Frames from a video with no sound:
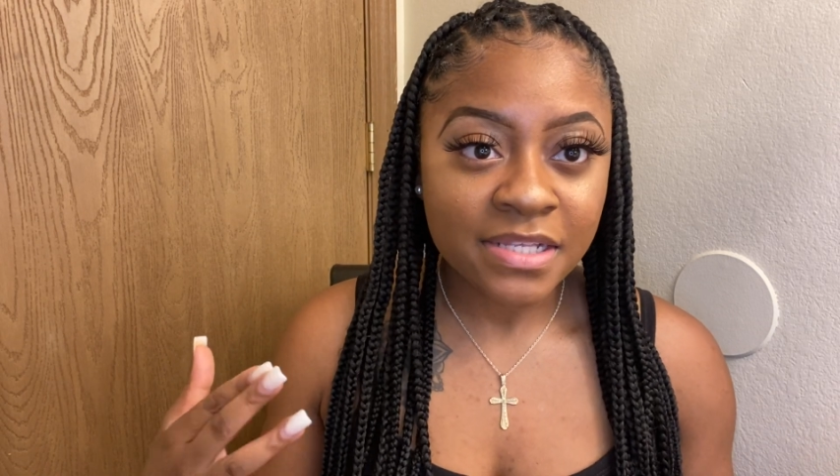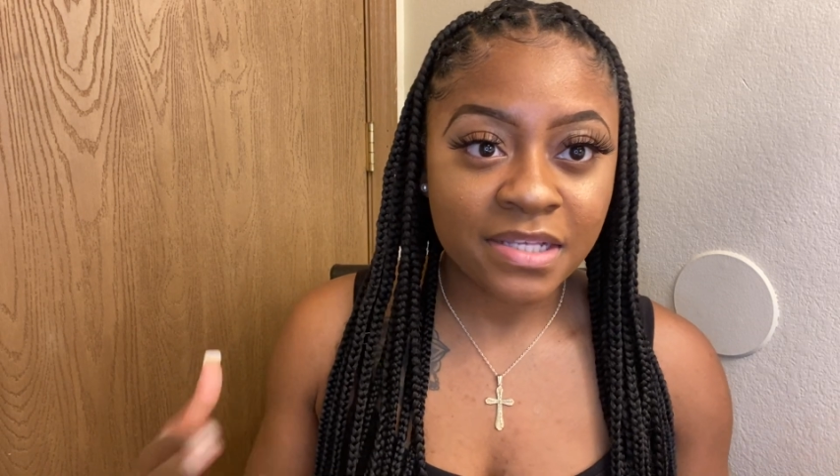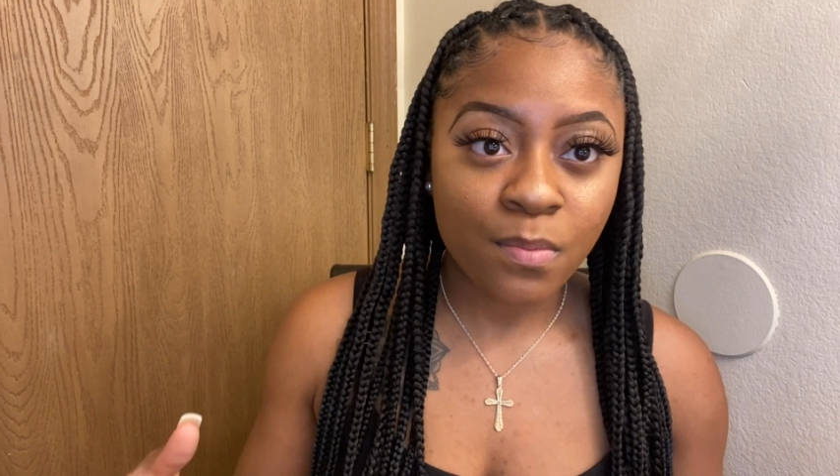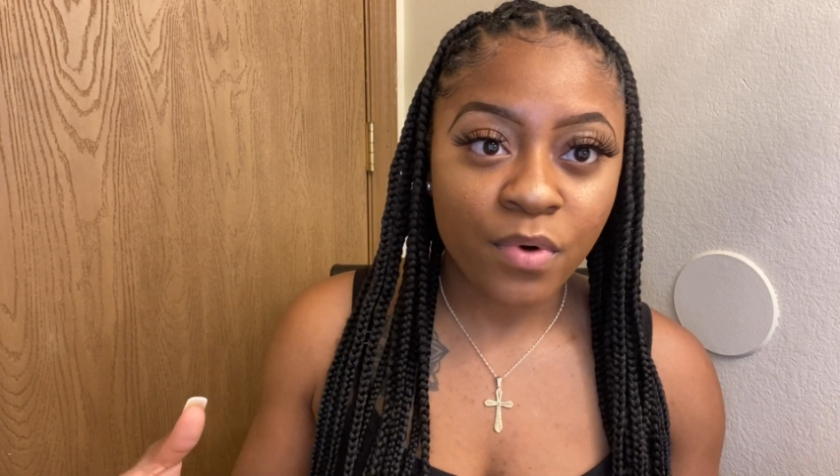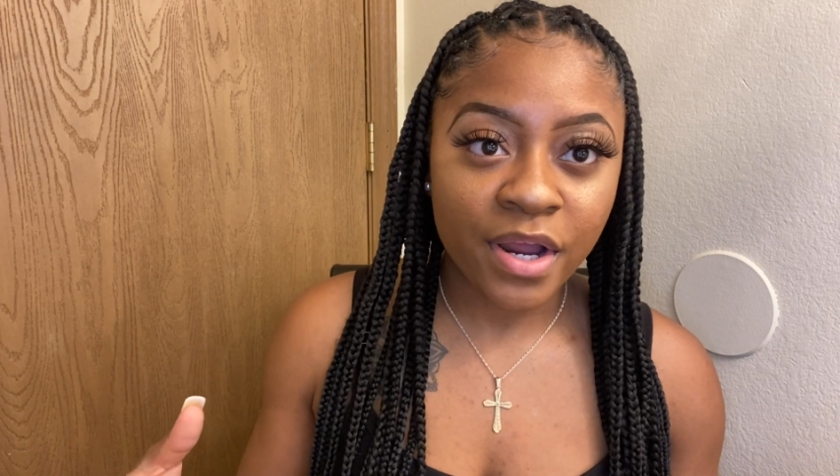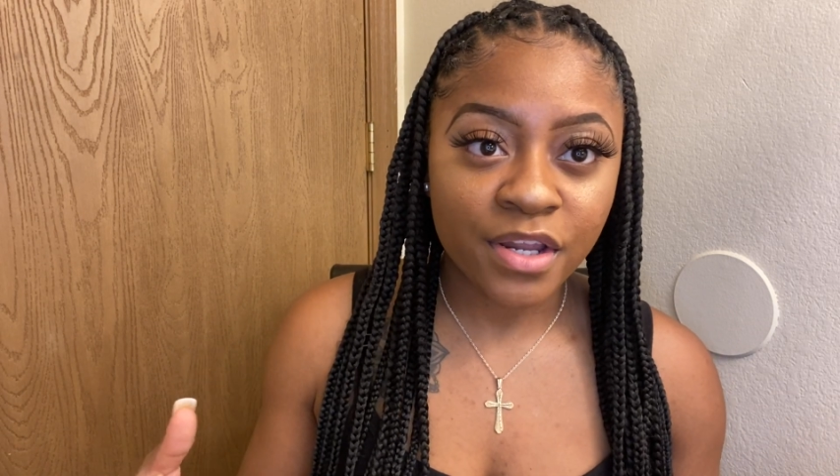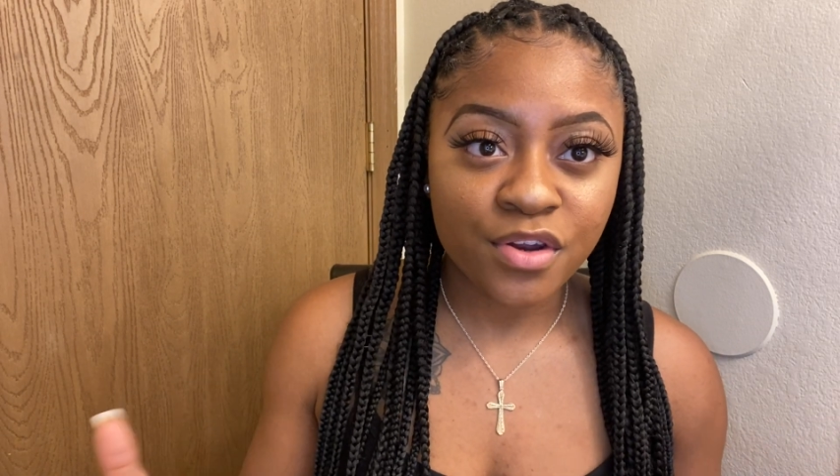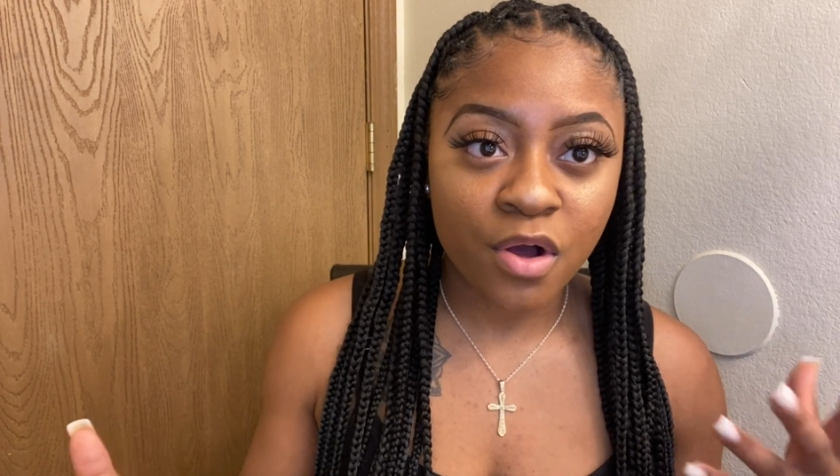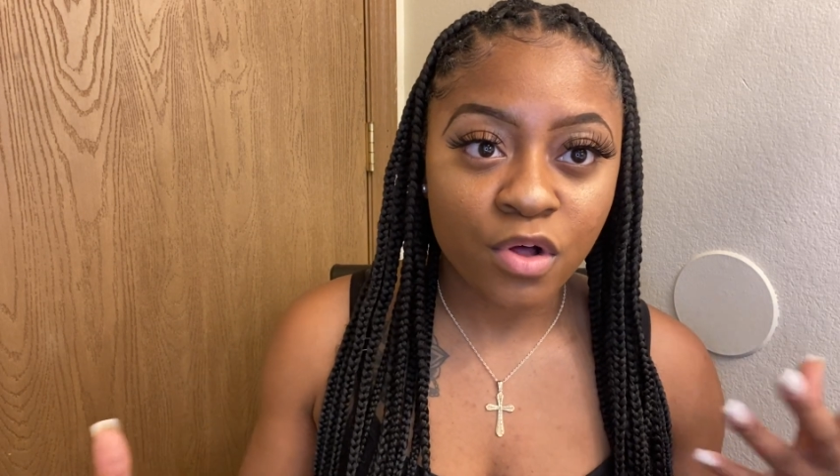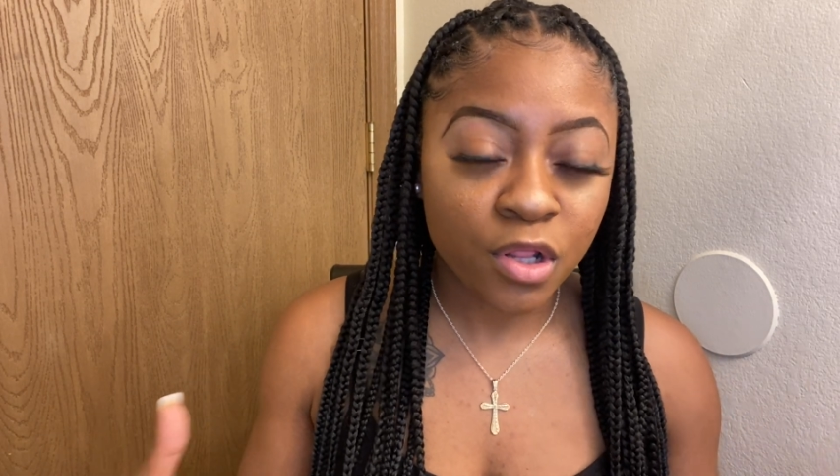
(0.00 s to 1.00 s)
someone, you
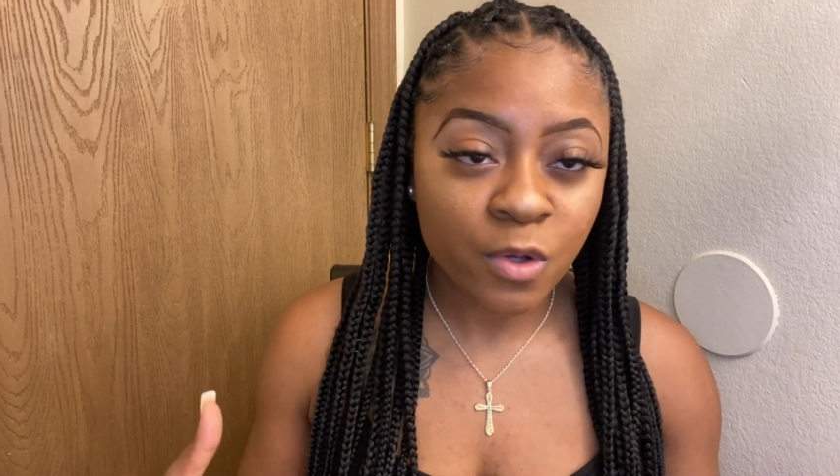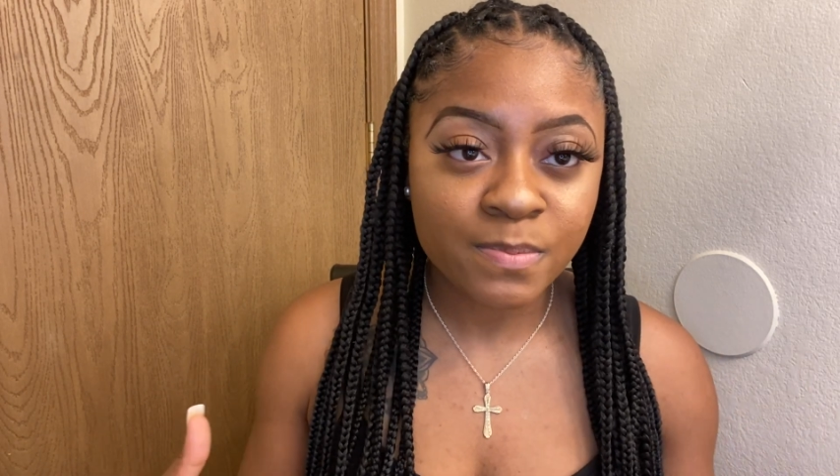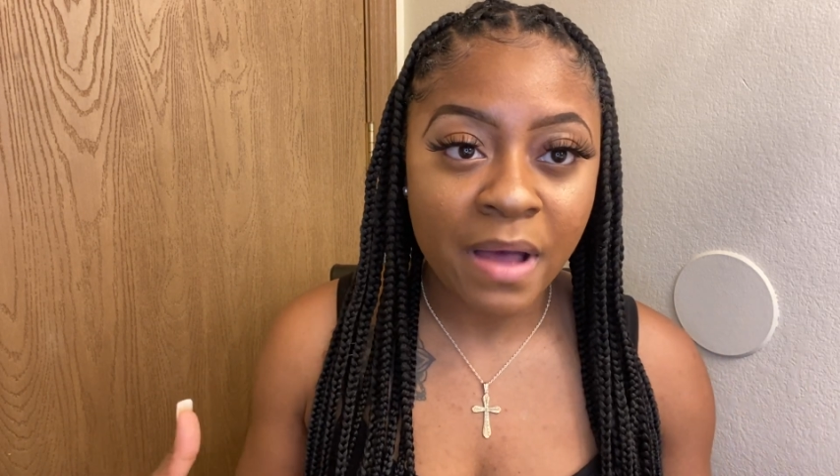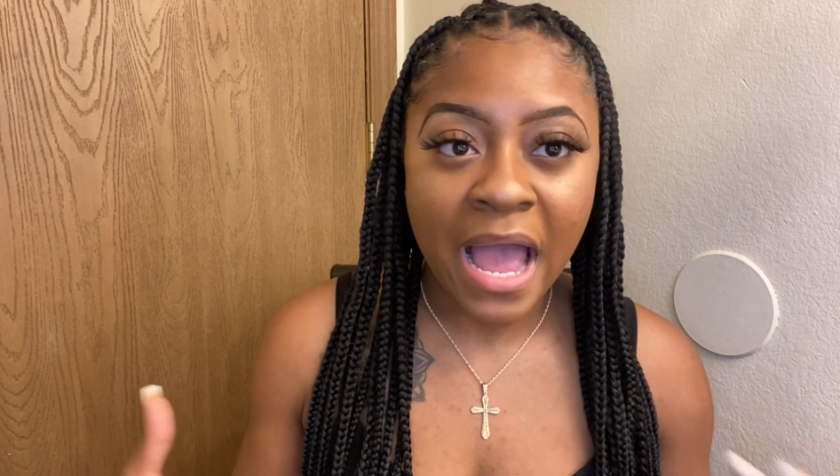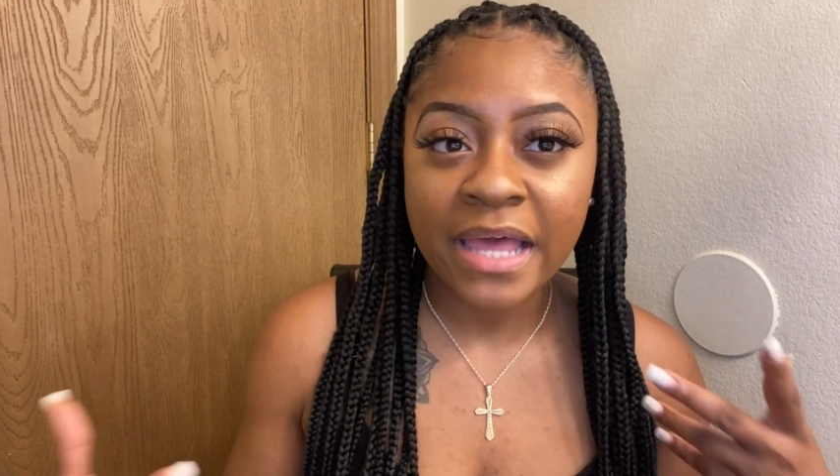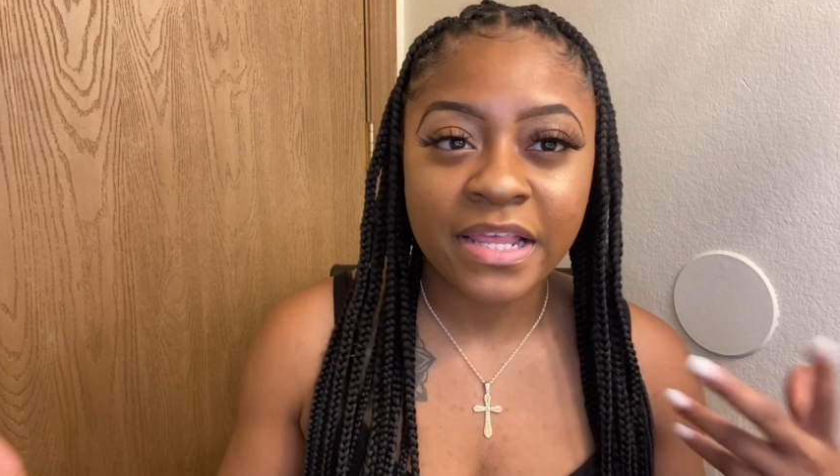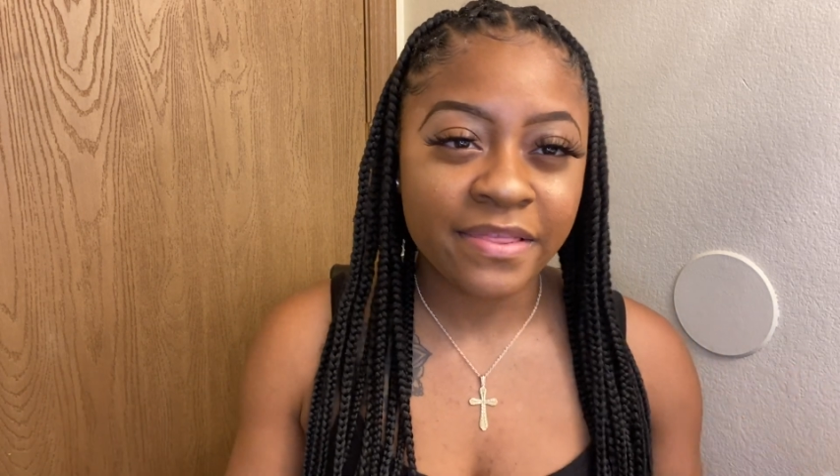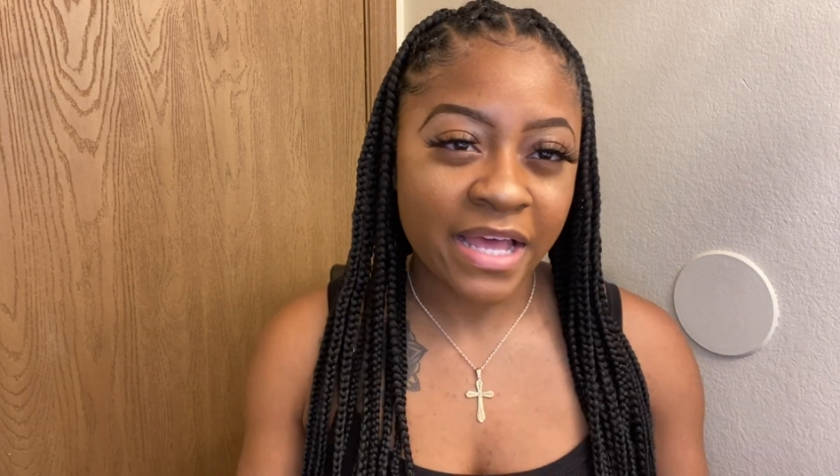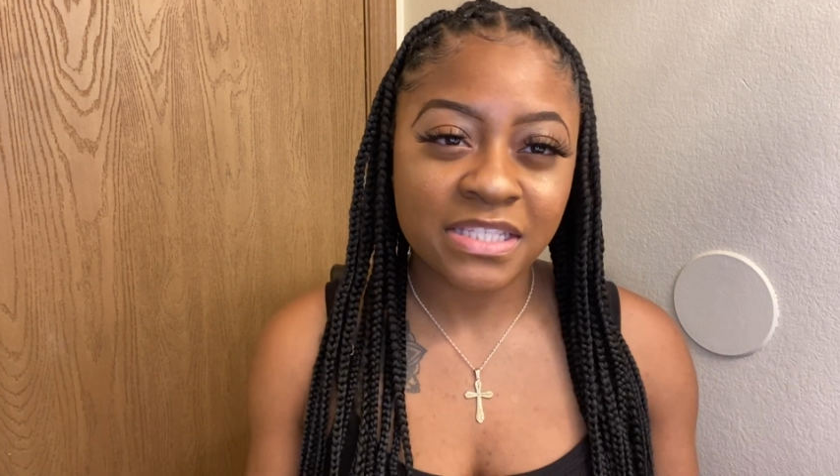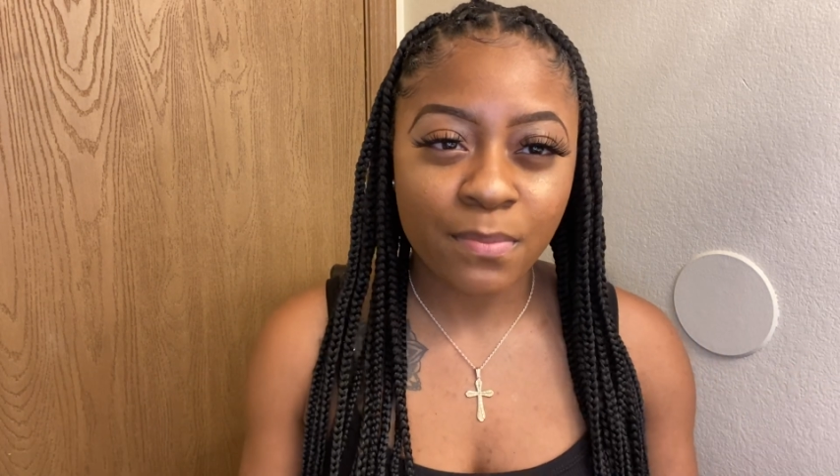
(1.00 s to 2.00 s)
know, close by, and
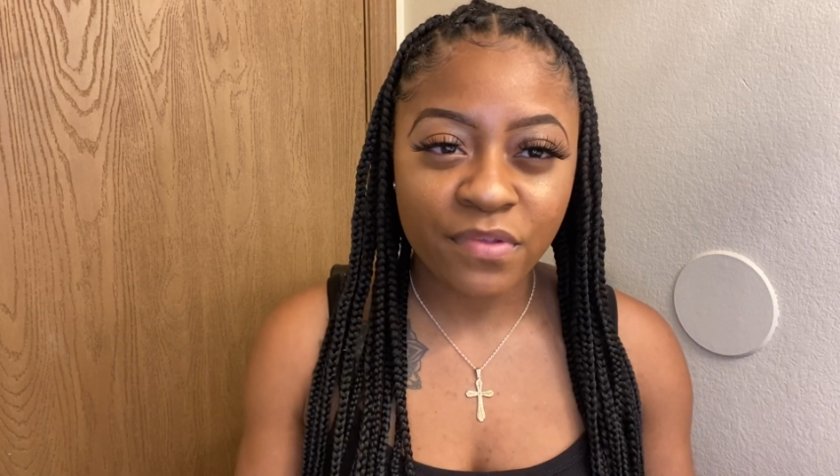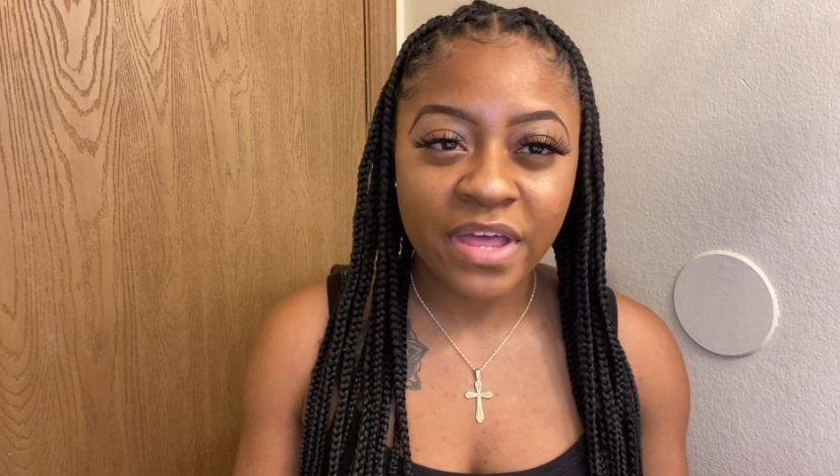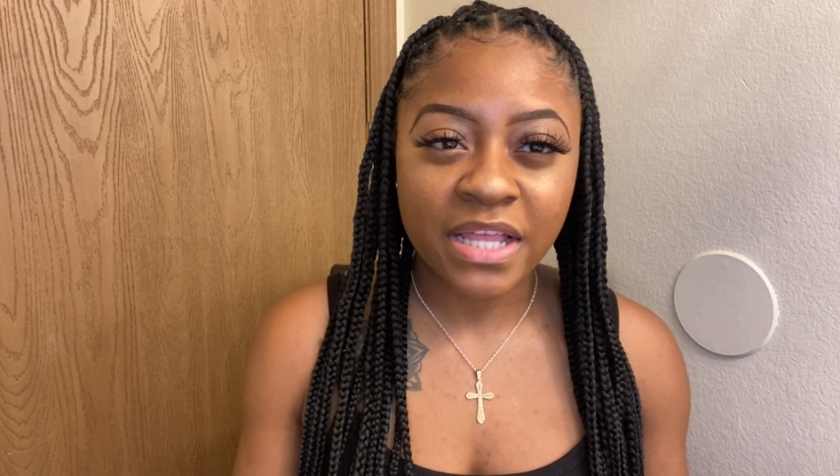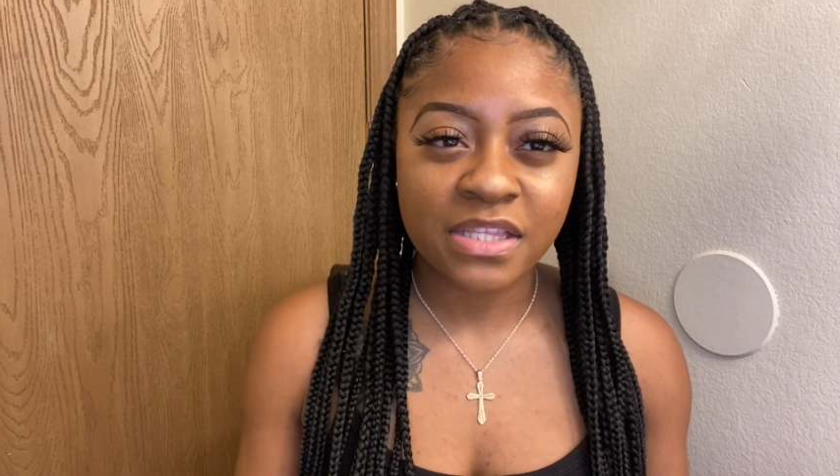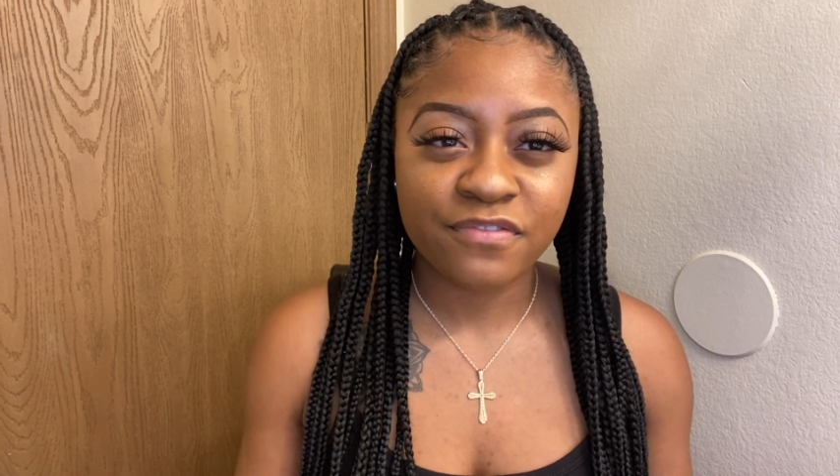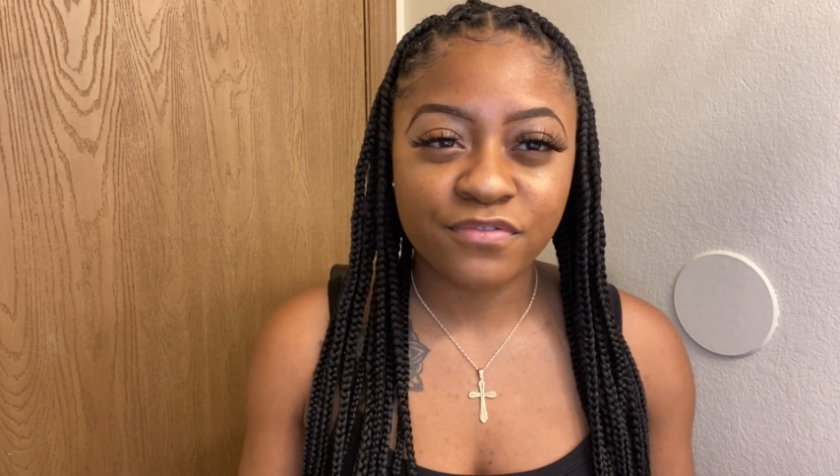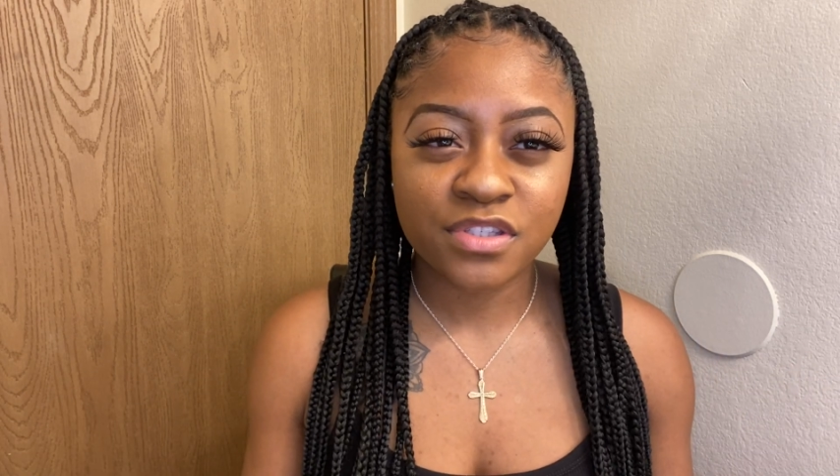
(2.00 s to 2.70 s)
that someone that,